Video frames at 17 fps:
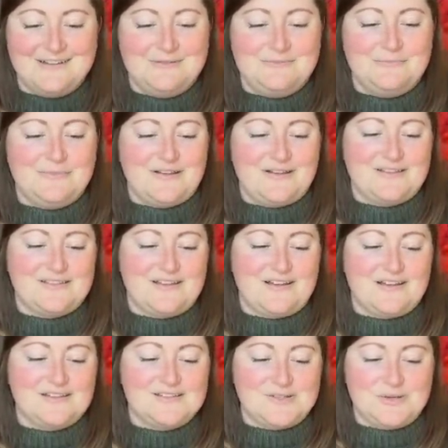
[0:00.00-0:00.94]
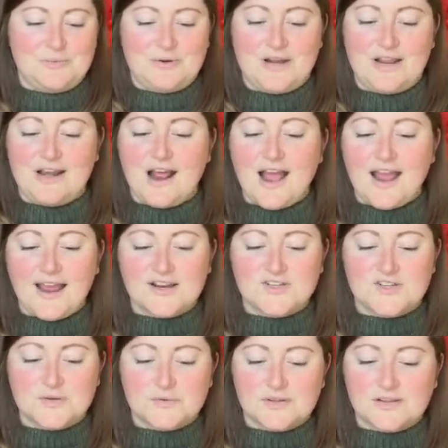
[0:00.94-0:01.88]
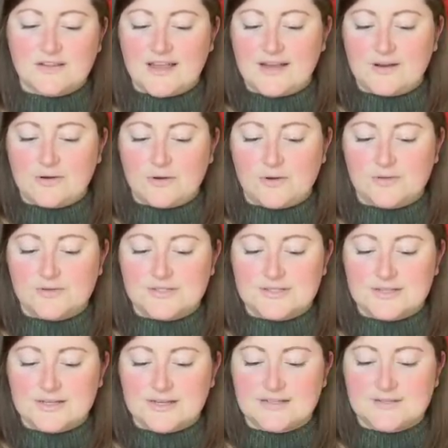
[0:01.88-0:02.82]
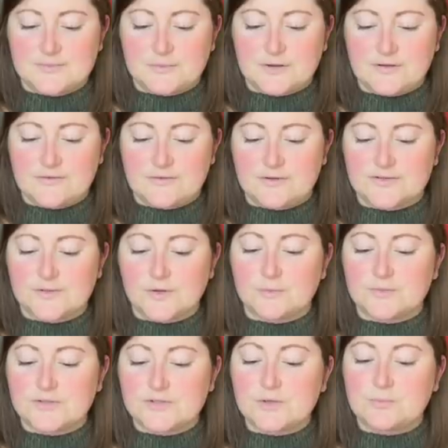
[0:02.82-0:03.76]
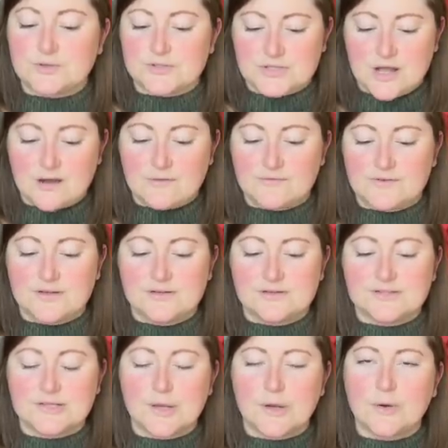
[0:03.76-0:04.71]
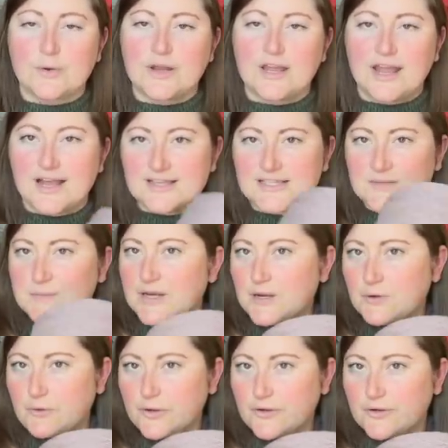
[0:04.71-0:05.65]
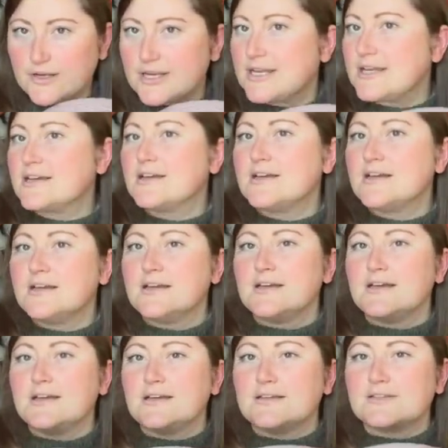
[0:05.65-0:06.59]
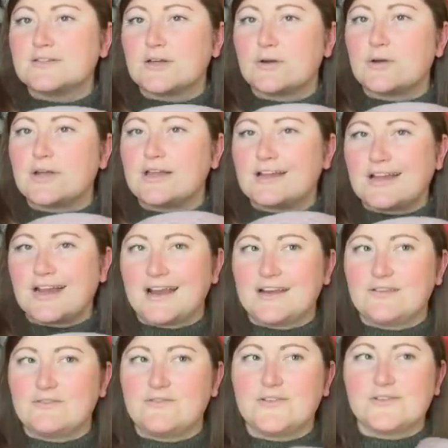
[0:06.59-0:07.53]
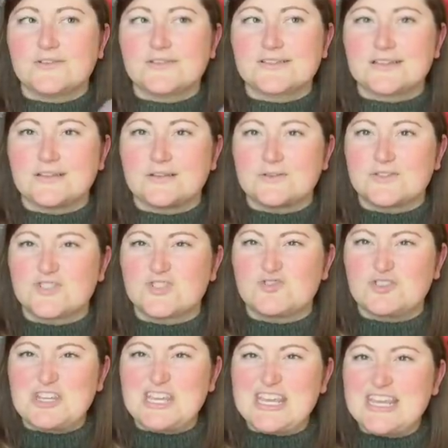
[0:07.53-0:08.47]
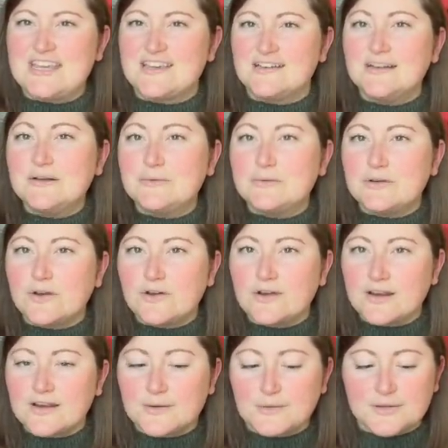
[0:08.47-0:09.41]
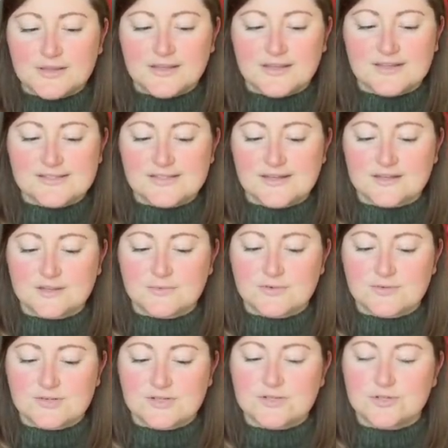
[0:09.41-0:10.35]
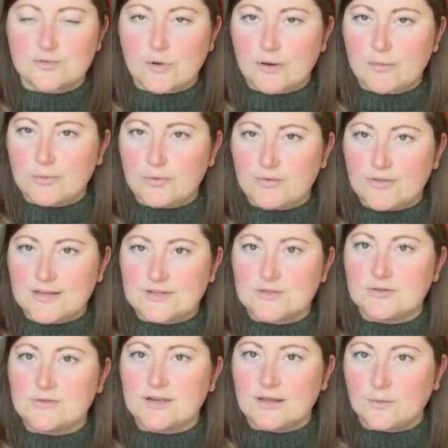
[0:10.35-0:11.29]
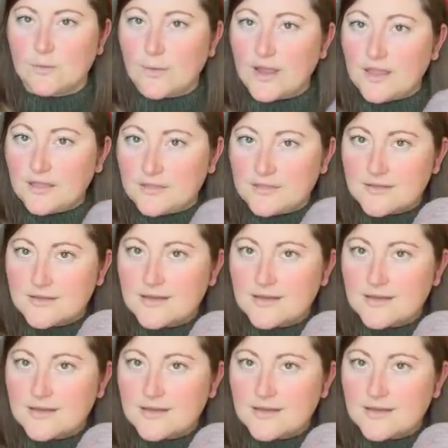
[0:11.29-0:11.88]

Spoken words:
But I thought it's so pretty, and I actually really like Holst. It's one of the Super Soft, so it has spinning oil in it, so it kind of feels a little stringy when you're knitting with it. It's not the most enjoyable thing to knit with,